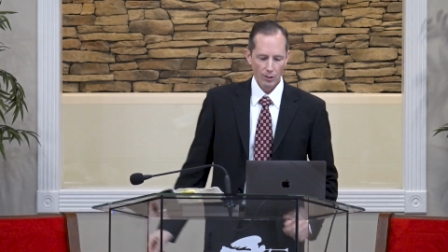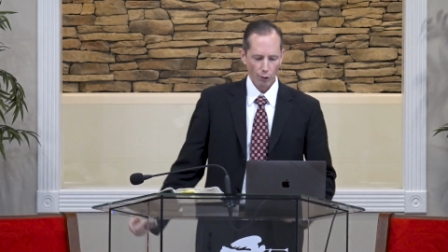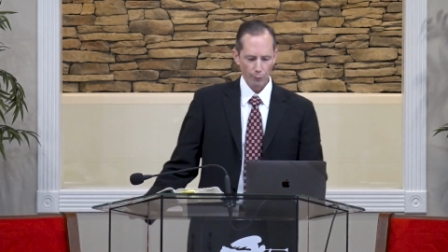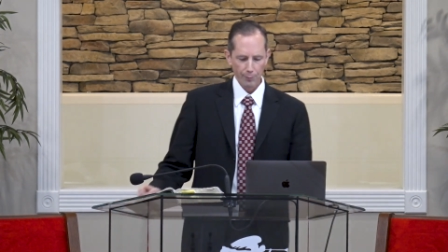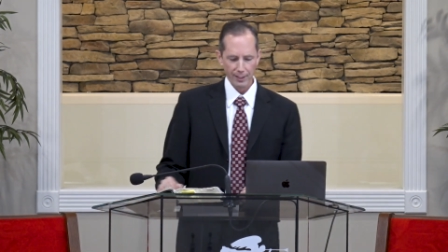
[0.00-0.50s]

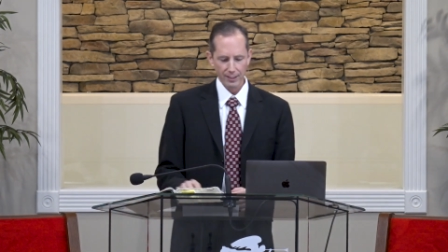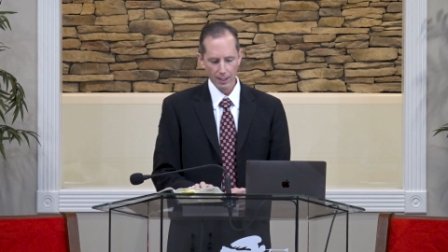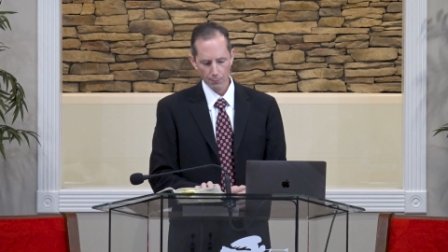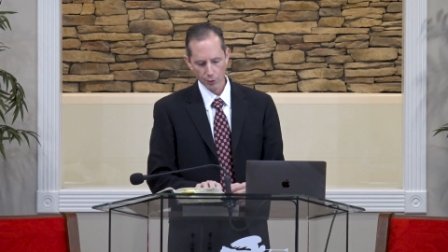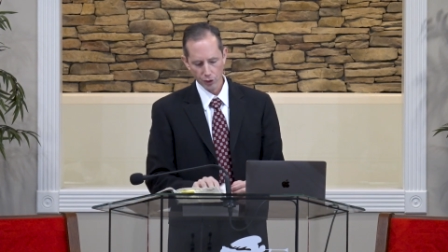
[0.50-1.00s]
Turn with me to
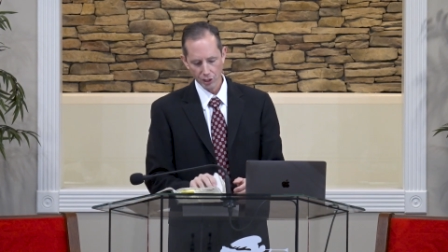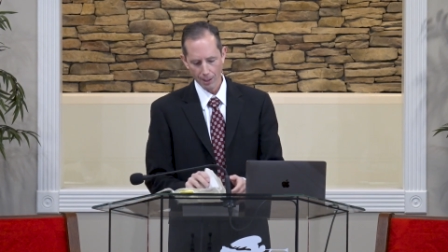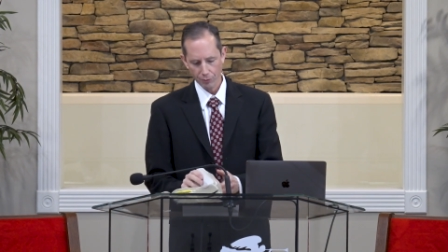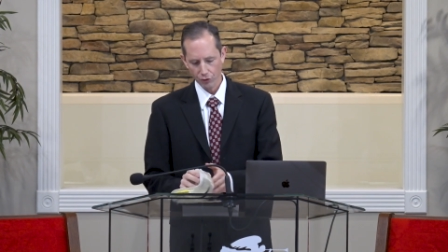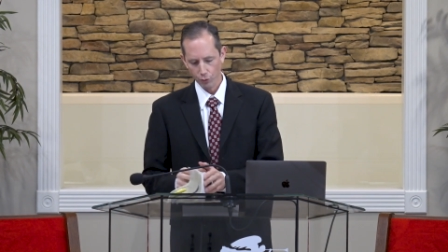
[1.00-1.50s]
Numbers
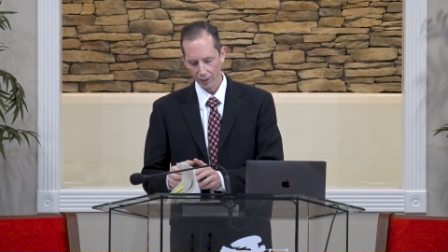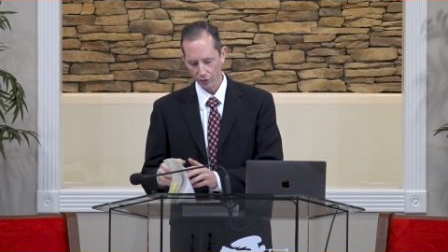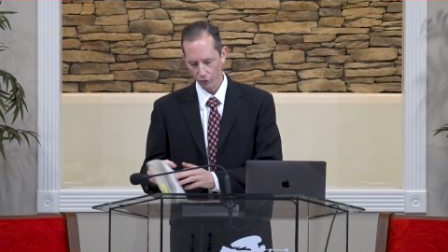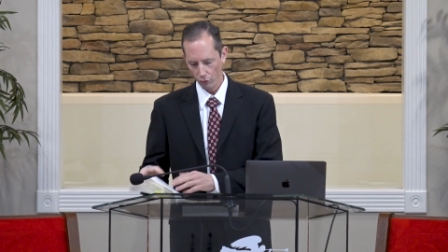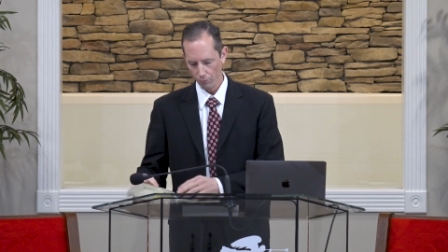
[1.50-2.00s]
chapter
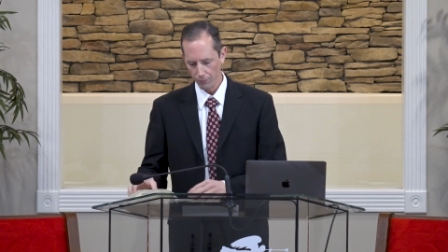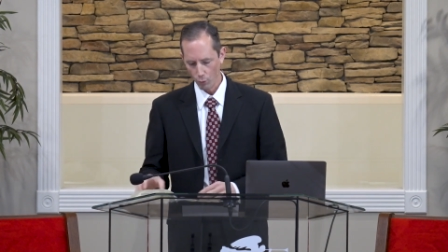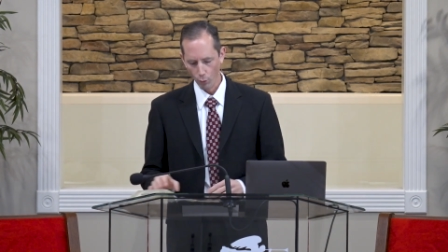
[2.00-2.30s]
22.